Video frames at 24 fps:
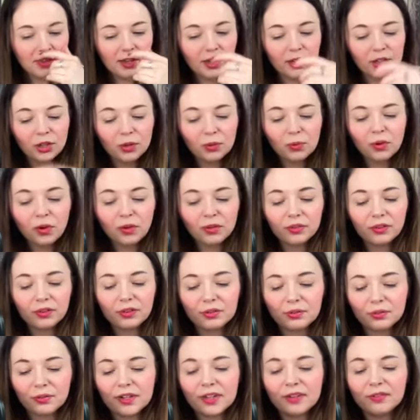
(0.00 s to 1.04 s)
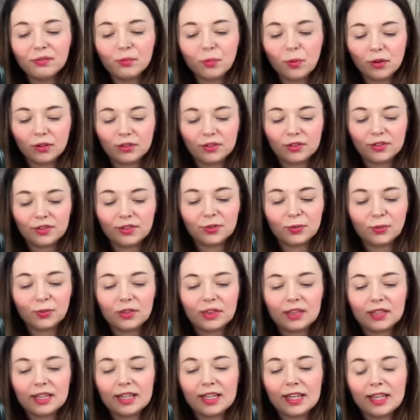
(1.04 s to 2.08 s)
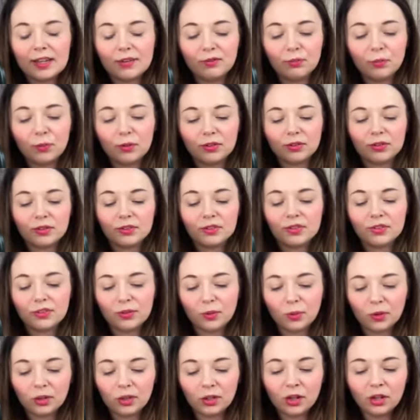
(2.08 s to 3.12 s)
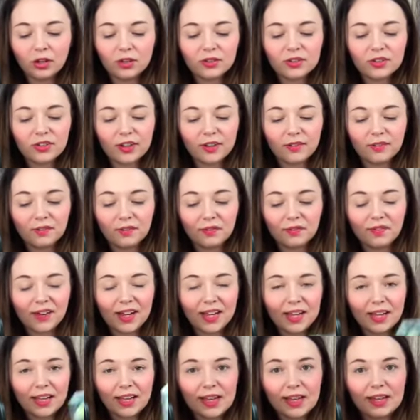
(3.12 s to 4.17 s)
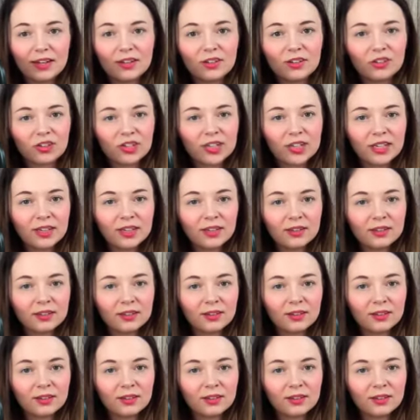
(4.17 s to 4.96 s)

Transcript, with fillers: you got the 3 of wands with the king of wands, so a lot of fire energy.